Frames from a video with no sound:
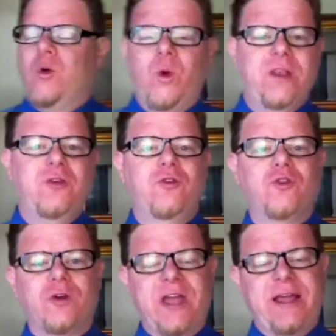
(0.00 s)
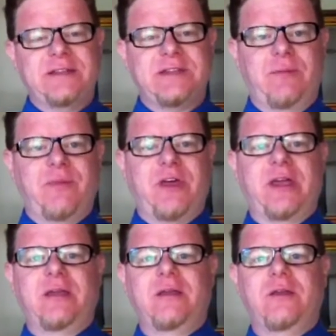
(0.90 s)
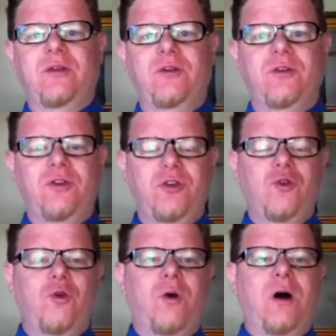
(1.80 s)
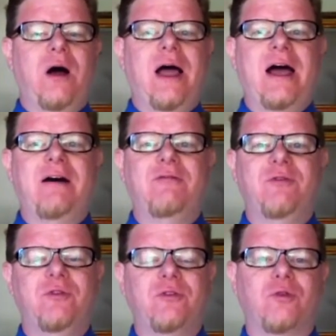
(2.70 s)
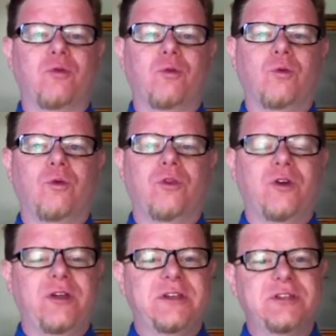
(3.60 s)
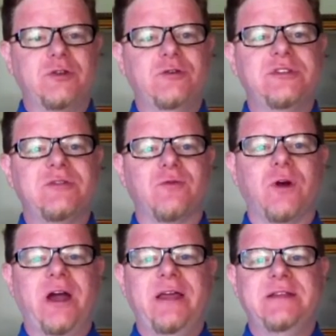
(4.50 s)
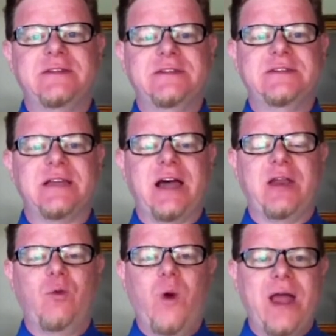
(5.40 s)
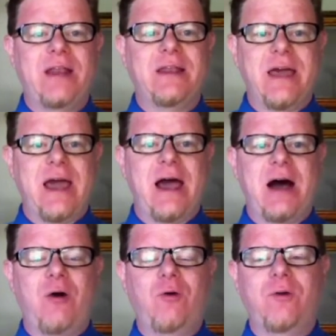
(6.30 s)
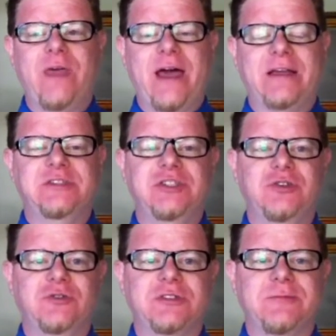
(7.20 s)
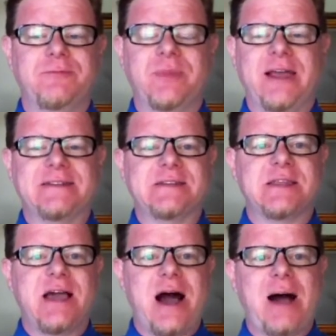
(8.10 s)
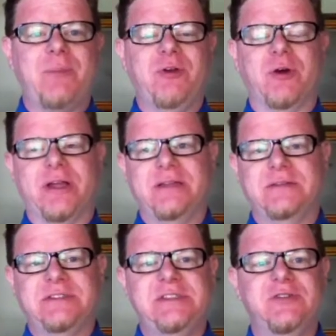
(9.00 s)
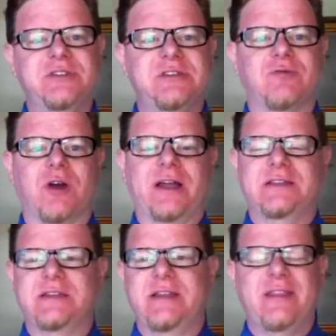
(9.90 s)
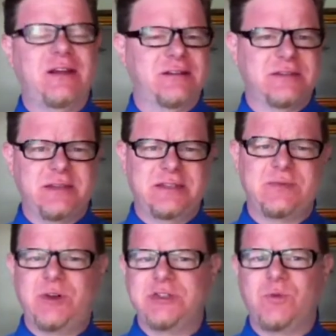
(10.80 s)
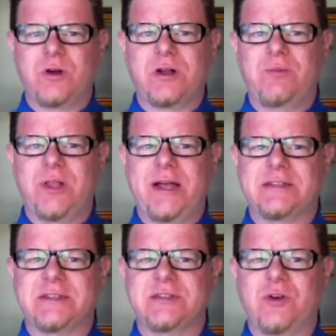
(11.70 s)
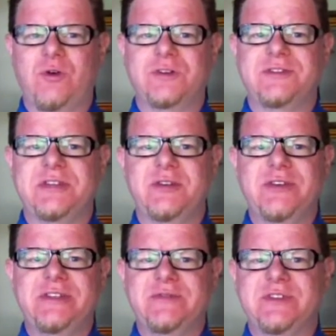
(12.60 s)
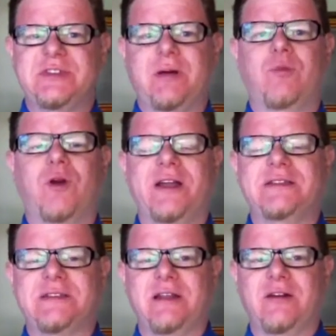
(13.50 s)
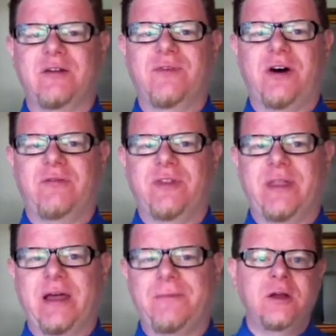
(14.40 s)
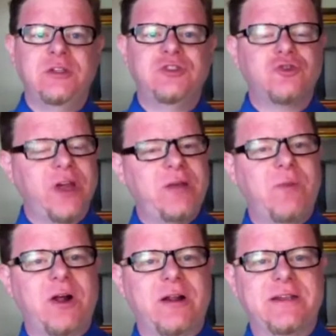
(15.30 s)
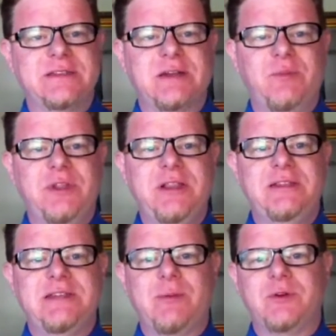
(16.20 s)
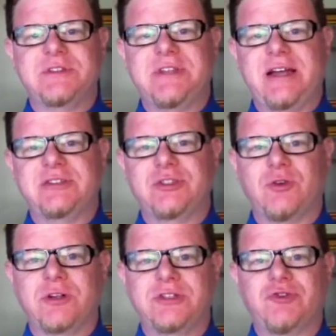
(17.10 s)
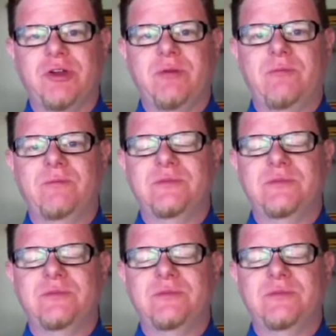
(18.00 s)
When you create something, you have the exclusive right to decide when and how that is used. That's the copyright series of rights, and it's much more complex. There's a whole series of sub-rights that are involved in that. Trademark is a completely separate statutory scheme